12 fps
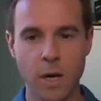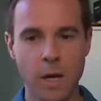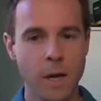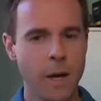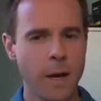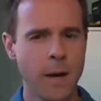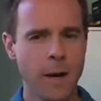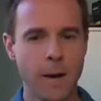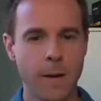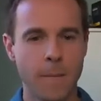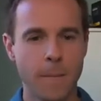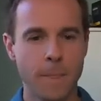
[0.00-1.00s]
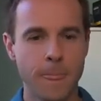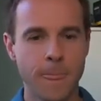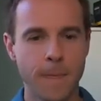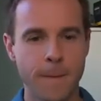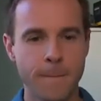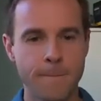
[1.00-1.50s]

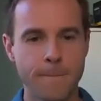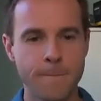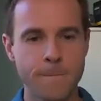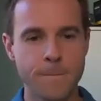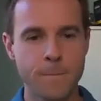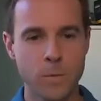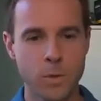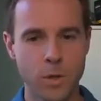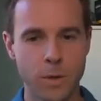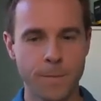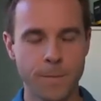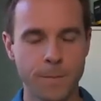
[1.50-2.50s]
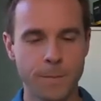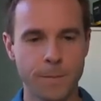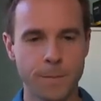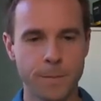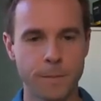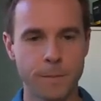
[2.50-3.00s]

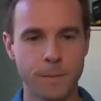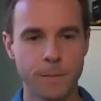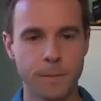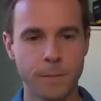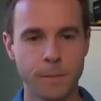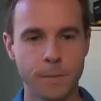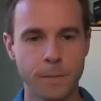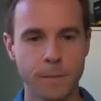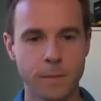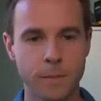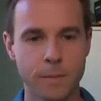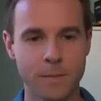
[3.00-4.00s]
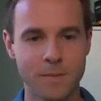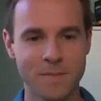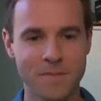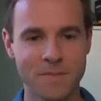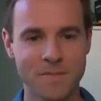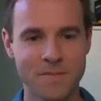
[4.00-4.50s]

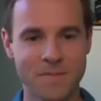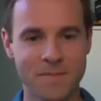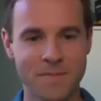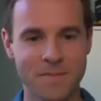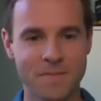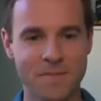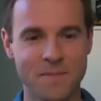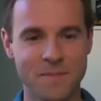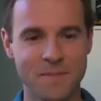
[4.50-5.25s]
[no speech]